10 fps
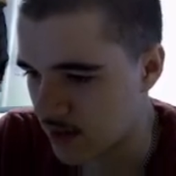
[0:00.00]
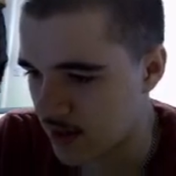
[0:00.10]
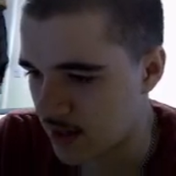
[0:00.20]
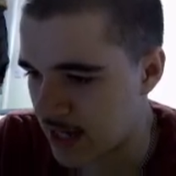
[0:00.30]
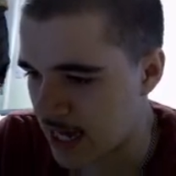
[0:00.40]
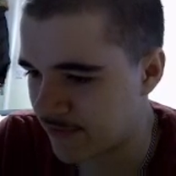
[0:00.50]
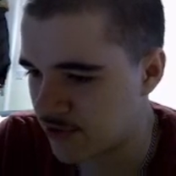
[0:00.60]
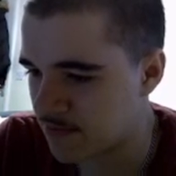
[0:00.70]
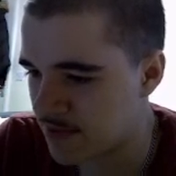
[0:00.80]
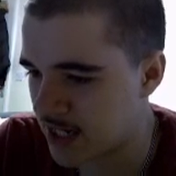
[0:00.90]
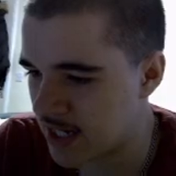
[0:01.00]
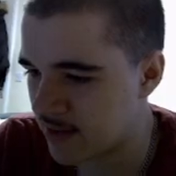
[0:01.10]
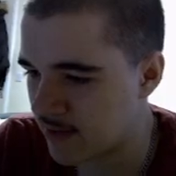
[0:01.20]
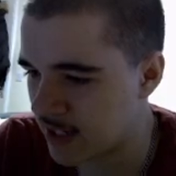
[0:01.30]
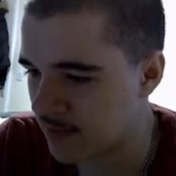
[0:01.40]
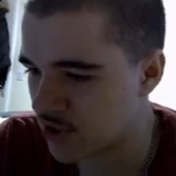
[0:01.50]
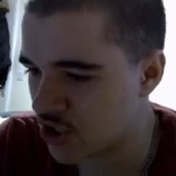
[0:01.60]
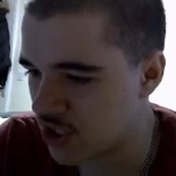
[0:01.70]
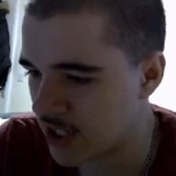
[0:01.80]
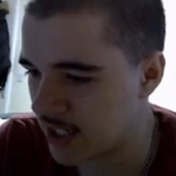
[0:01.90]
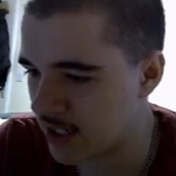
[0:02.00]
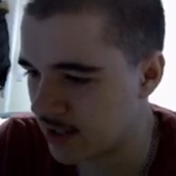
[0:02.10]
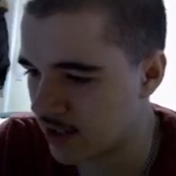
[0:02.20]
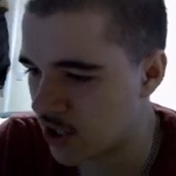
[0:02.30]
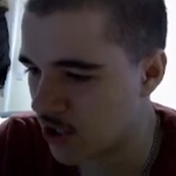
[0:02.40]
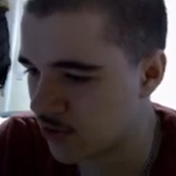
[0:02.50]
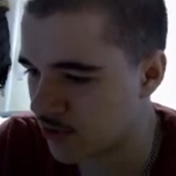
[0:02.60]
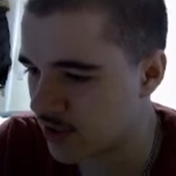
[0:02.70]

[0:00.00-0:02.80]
have to be the machine code